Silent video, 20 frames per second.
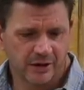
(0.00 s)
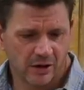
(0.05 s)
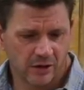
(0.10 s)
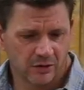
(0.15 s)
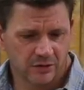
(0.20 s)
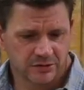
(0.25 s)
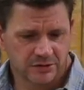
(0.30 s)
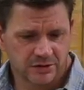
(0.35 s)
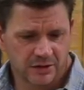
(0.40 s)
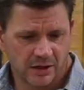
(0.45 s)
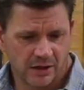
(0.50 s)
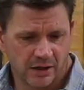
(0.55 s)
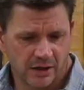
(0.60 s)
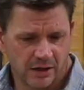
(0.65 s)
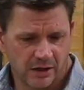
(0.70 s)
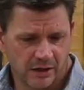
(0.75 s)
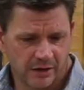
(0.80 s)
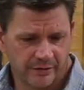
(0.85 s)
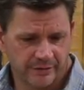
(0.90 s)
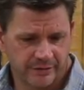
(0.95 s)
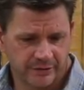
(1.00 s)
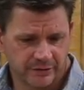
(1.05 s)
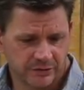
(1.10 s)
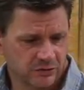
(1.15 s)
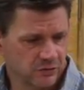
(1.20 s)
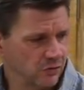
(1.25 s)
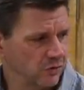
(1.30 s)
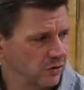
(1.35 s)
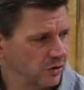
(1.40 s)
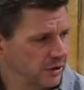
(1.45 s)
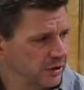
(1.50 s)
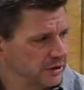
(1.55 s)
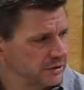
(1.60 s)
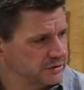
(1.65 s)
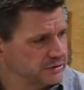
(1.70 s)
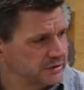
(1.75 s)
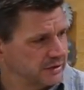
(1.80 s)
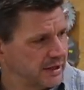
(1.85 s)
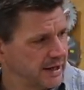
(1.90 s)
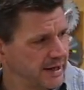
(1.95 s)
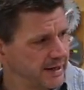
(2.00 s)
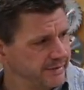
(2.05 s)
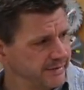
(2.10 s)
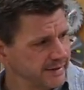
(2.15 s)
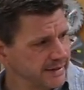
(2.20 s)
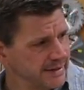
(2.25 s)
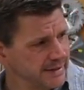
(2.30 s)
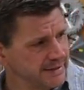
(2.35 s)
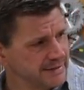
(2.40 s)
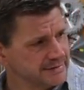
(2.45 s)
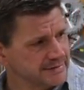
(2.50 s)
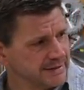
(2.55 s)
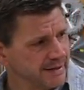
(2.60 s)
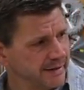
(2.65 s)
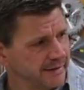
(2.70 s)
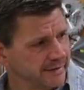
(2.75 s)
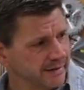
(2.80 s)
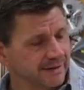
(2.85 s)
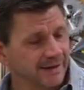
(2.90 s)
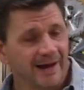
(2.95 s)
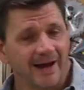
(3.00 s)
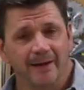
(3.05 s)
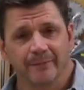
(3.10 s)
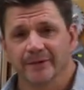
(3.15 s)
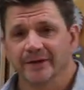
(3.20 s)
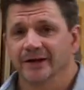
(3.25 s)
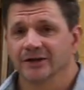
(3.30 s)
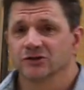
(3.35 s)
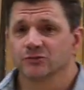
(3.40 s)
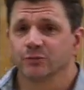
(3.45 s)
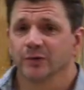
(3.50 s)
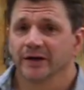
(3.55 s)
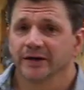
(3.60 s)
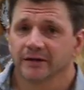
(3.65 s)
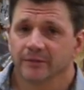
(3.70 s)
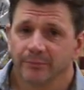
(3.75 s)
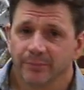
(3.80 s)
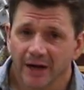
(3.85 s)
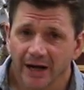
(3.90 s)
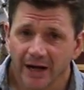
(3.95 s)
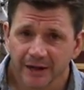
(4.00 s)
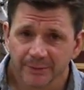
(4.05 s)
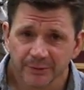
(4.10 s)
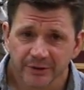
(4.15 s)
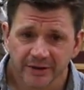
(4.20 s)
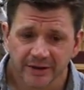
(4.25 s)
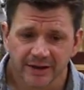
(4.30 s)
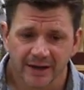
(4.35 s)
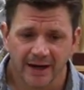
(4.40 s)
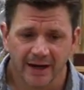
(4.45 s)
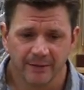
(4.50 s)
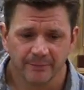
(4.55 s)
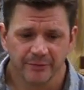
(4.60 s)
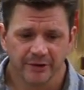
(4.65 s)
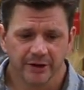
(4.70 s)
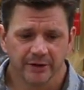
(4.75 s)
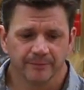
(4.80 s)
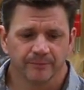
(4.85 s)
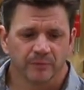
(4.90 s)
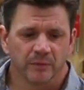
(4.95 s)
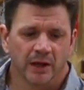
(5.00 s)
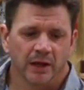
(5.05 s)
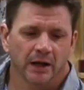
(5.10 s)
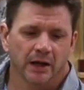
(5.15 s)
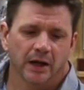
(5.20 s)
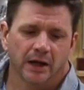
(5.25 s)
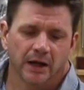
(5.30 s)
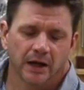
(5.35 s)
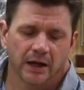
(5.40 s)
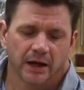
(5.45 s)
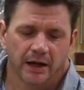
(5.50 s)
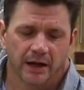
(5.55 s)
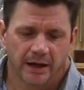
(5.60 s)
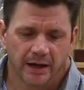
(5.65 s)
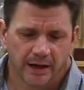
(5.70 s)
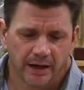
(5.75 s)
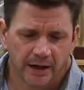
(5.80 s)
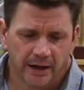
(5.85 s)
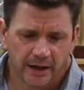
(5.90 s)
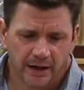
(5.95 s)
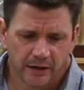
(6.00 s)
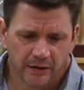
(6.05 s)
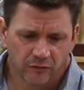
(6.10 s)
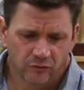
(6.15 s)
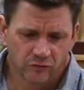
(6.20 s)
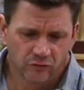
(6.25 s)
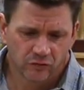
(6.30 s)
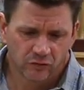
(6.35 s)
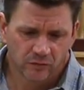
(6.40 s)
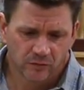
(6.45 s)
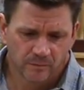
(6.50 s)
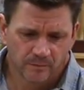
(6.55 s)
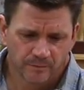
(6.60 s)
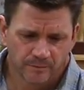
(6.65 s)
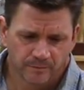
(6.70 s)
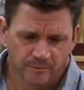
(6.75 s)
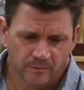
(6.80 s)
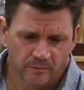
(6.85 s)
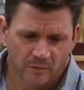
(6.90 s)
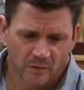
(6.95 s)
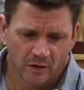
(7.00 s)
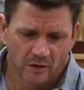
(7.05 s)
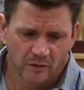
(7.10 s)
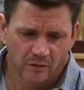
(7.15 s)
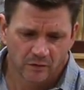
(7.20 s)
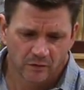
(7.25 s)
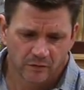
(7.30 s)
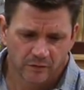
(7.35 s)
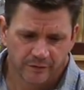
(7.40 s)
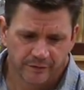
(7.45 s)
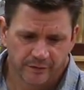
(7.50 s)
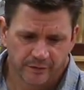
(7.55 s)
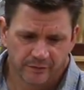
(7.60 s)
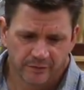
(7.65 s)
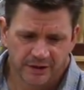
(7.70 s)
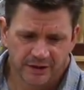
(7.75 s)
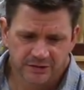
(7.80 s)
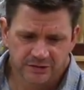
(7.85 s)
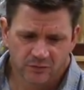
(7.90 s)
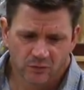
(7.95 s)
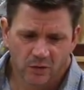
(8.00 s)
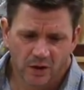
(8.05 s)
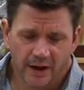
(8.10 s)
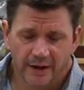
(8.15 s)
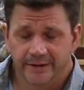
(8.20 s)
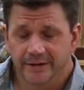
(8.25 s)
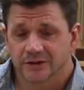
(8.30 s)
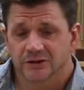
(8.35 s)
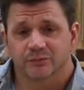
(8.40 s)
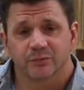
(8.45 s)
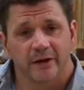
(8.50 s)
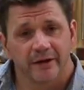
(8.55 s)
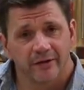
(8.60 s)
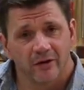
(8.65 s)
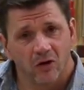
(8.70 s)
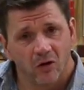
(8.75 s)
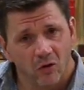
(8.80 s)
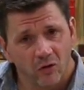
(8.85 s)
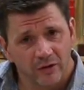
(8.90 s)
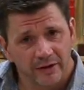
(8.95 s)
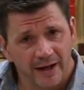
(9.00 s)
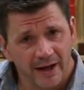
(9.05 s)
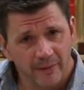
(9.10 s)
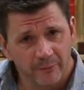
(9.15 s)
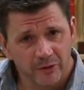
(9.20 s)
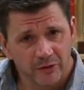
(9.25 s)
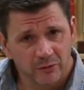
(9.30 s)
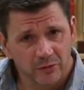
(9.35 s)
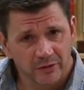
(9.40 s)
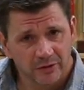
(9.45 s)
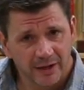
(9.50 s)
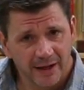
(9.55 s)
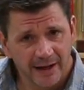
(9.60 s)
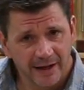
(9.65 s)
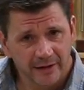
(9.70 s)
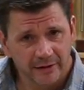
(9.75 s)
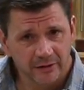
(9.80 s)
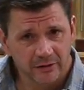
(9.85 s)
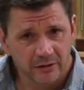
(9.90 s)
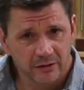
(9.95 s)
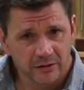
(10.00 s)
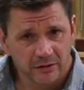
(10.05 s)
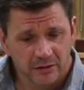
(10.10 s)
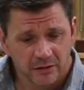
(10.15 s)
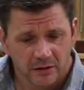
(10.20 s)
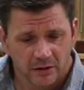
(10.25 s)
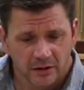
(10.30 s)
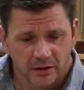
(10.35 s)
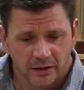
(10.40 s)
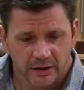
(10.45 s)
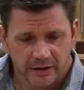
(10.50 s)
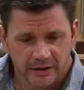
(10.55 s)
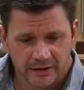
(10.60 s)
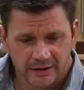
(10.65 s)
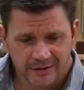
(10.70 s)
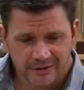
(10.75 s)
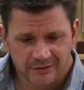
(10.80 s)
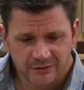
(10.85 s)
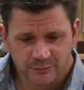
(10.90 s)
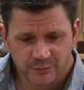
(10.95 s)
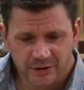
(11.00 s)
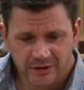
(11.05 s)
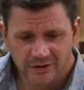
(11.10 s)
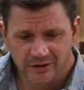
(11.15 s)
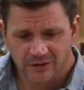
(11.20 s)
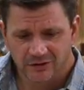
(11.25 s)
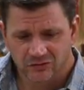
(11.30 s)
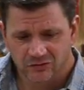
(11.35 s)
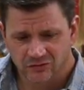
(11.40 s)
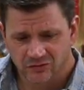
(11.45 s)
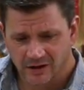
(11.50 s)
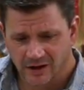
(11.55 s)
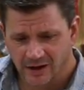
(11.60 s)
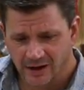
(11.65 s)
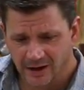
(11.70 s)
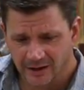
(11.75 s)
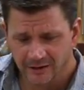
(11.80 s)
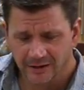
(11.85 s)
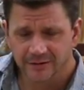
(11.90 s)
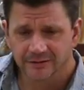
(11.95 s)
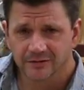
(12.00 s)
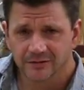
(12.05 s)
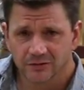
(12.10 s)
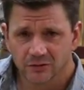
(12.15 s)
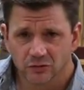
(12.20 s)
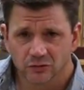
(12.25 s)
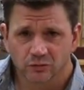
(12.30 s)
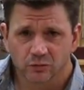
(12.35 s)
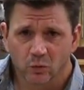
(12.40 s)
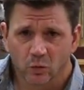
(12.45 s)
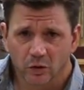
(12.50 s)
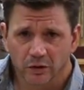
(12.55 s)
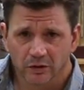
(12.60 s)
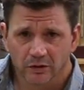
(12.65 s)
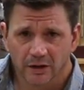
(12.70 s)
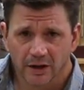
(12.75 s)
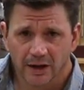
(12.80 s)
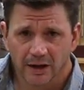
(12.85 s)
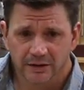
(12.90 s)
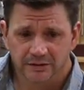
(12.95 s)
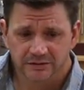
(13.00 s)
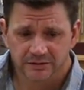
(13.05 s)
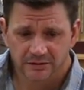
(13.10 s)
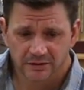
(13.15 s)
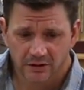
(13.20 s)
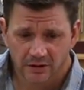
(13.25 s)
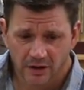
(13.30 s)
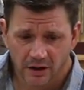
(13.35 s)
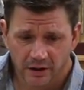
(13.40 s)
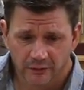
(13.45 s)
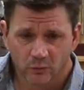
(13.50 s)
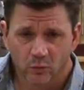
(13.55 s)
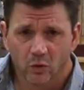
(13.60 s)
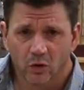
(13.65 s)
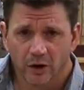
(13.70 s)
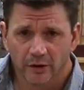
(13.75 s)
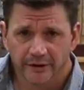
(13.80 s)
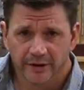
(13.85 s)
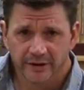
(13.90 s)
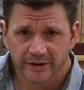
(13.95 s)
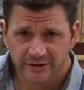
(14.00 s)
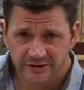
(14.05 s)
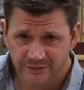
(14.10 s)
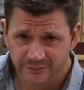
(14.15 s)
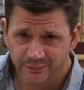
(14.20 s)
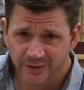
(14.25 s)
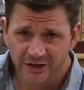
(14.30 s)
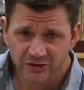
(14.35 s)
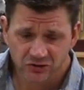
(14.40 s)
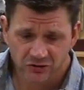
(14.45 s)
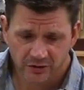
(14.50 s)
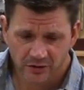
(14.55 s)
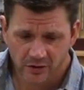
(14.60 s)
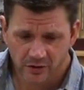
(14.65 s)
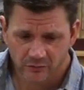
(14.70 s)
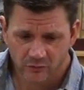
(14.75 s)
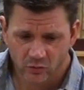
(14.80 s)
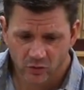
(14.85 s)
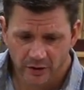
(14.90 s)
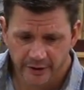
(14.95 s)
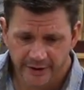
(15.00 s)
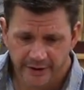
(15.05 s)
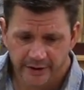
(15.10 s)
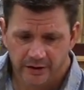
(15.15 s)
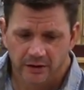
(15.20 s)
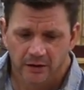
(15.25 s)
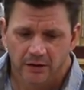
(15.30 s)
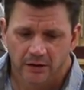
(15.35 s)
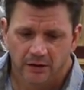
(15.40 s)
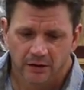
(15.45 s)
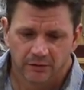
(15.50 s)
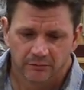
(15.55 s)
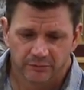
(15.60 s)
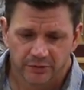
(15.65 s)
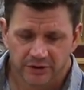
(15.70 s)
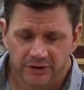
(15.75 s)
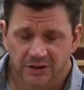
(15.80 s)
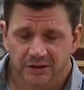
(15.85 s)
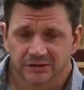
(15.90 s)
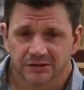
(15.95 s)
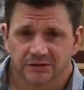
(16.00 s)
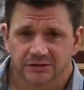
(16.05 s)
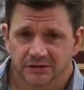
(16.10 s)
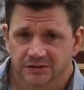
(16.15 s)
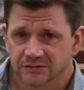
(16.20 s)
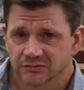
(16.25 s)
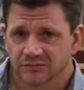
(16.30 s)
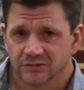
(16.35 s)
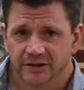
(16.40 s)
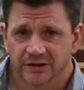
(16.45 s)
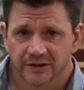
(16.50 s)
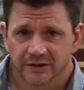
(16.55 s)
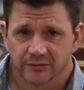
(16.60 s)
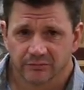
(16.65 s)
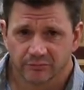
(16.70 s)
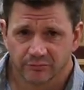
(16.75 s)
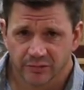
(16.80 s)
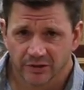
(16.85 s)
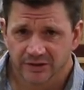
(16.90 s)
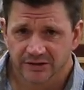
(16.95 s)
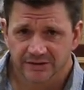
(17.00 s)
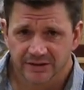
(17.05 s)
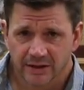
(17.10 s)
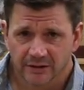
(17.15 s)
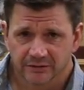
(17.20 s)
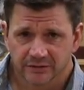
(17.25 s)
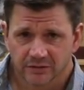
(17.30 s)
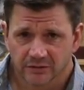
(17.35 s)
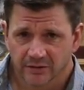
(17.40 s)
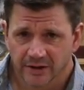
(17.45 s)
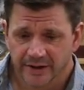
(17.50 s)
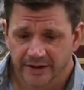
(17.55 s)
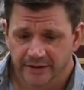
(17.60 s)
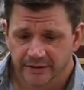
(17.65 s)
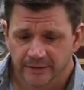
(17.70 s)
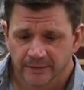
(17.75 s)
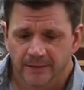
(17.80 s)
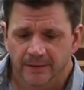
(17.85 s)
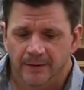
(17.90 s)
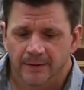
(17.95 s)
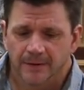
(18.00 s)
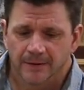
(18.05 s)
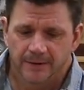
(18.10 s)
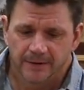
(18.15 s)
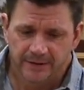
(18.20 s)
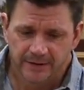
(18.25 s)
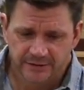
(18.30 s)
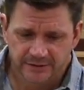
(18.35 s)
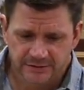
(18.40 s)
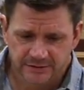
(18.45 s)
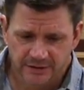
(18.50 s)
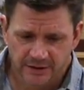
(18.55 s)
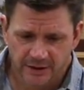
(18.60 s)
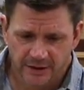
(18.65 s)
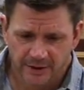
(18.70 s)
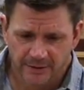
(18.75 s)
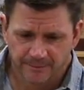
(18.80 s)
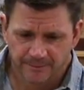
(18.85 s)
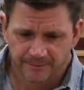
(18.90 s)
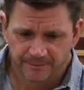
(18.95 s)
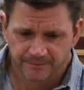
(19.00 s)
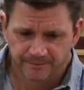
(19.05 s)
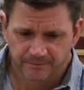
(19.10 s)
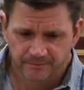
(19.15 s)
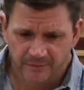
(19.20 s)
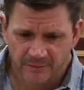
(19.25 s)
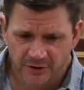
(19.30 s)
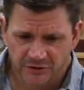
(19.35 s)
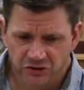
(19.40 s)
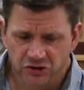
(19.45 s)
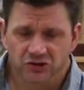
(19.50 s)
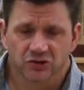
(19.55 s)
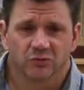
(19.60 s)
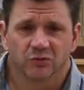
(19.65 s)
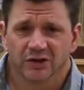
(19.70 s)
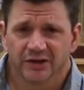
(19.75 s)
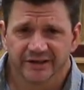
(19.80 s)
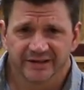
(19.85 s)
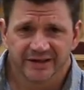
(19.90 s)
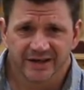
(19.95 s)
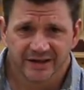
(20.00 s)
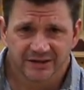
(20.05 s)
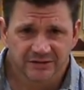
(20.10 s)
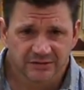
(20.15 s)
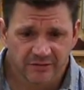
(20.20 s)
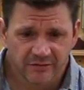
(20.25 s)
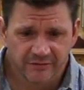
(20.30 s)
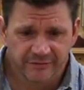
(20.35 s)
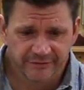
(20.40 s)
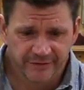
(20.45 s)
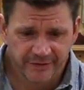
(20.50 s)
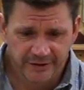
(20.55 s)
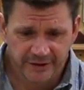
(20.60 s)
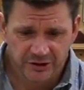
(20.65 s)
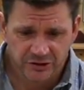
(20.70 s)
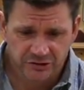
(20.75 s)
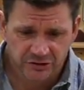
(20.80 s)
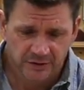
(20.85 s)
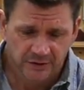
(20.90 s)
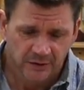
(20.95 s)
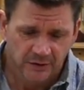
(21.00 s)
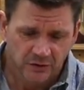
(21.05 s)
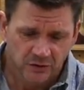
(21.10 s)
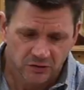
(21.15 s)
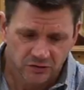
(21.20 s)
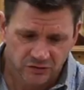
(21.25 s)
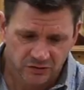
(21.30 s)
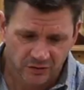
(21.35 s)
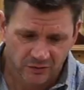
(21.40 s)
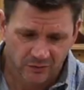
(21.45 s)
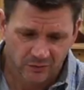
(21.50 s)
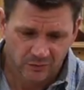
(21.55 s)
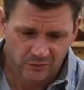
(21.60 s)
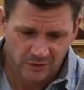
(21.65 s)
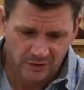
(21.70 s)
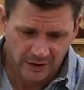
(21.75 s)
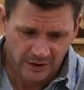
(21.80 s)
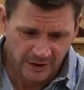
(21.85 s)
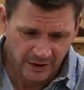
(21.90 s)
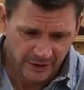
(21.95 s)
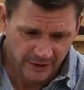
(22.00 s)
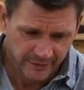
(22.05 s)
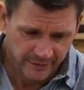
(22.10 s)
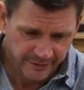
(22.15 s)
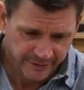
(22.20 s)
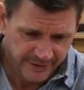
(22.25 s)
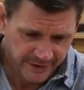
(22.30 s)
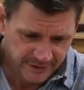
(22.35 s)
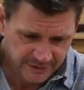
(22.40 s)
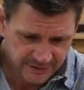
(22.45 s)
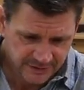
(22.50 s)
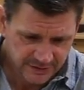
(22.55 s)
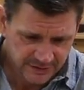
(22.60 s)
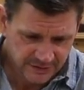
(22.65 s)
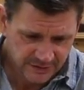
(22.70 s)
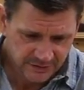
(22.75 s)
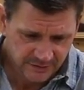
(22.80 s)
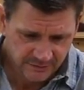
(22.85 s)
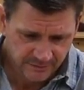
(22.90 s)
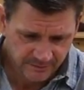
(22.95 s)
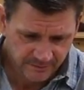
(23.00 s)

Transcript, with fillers: coats on the doors and the inside of the cabinet. I sprayed the bottom of the cabinet, and The reason why I didn't spray the whole cabinet with lacquer is because I like to use Waterlox on walnut, especially on walnut, because it just really brings out the grain. It's um, it's just a really nice finish. So uh, this